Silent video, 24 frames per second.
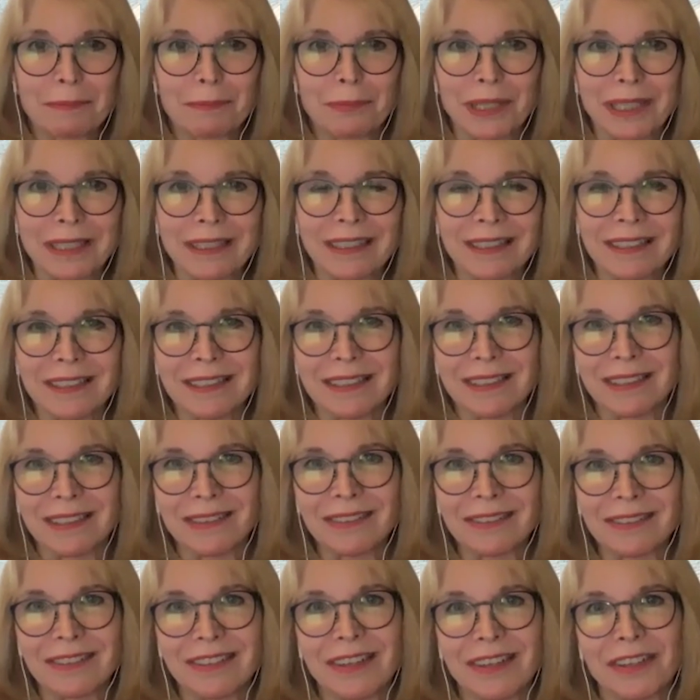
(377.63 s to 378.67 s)
but it's
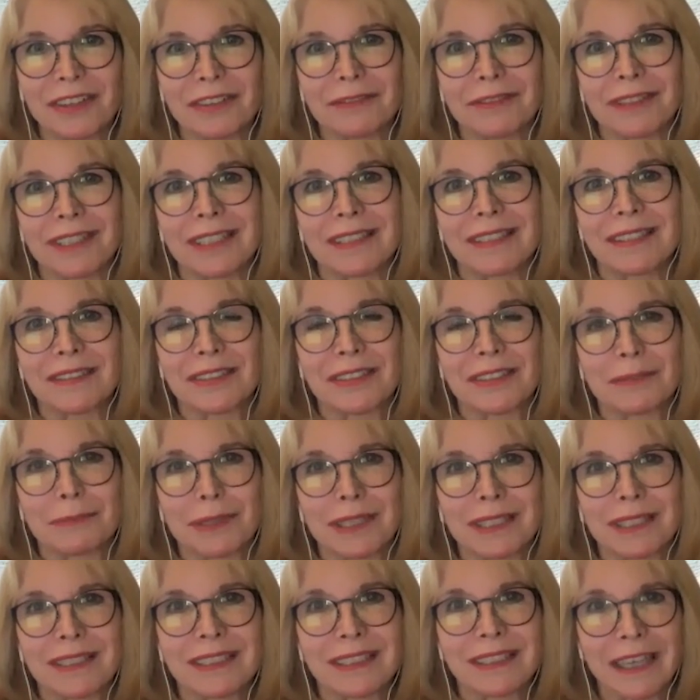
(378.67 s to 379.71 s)
still not a reason to be
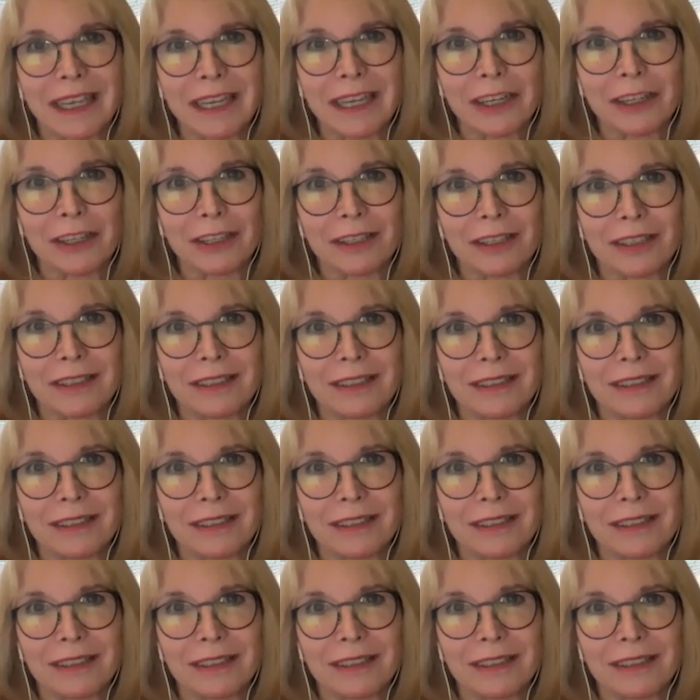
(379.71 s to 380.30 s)
scared.